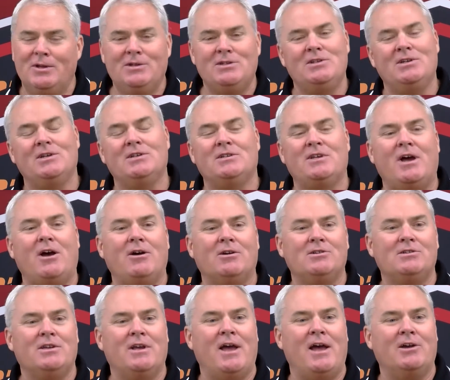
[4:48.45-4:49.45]
She is
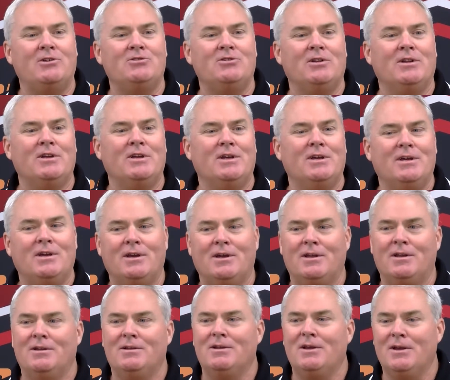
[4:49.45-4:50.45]
actually
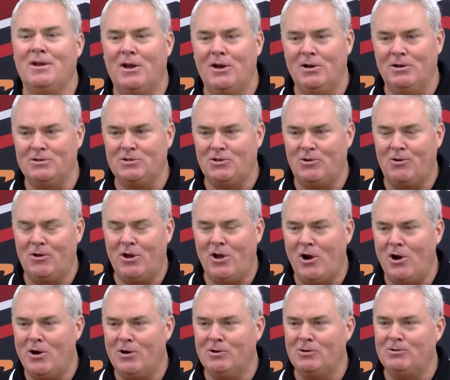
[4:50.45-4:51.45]
an Arizona
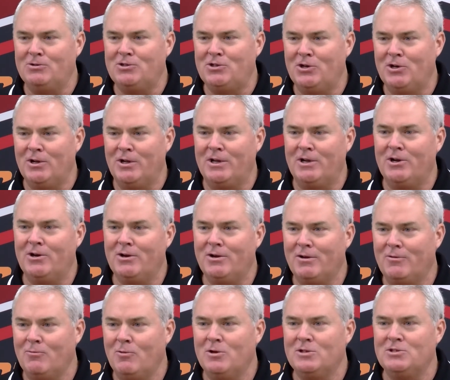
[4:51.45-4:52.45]
Cardinal cheerleader
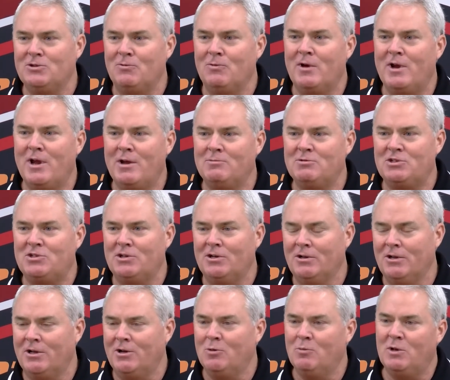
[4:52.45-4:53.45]
and was a Rams
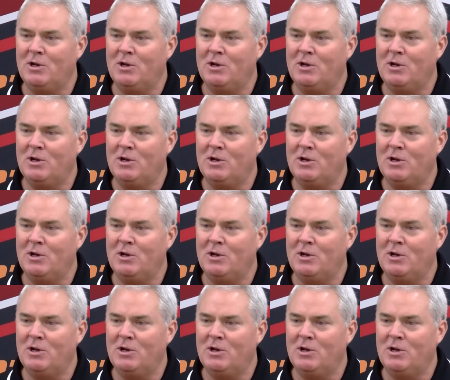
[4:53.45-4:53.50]
cheerleader,